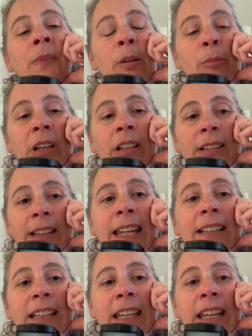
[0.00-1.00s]
But
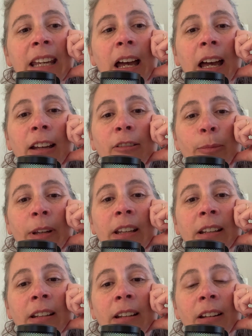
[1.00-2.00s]
lately I've
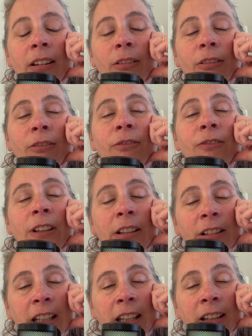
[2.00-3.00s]
been
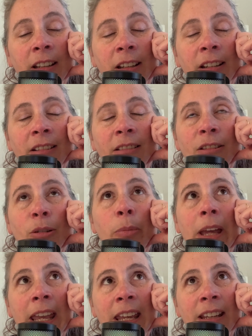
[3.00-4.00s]
feeling the
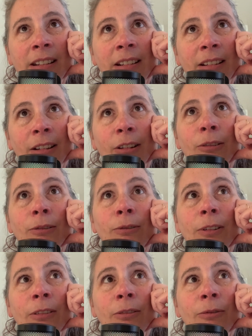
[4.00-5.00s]
pain of
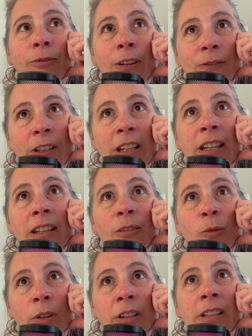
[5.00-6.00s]

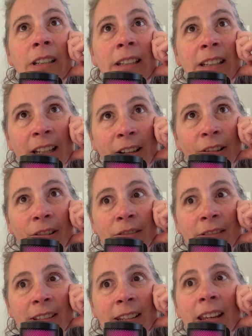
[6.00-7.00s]
51
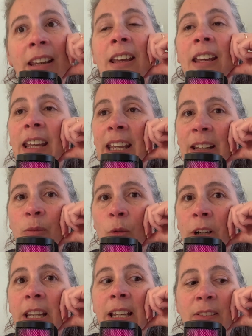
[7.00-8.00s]
years and
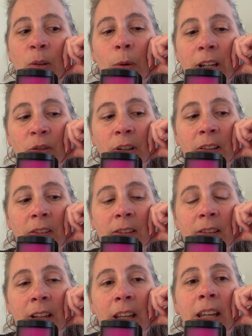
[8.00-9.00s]
working as a
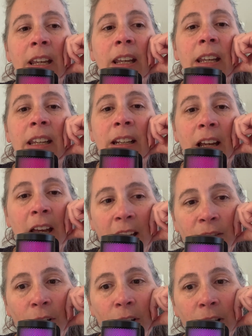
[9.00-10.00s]
waitress in a high
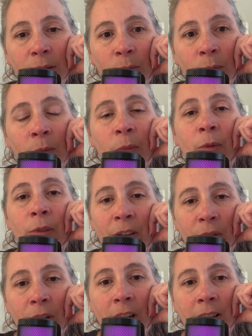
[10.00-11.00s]
volume
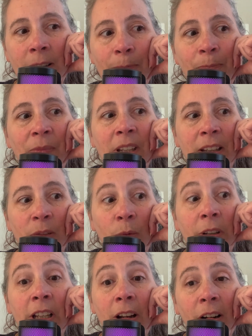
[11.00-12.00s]
restaurant is
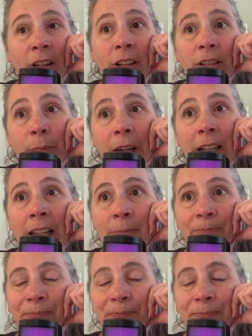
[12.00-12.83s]
really hard on the body.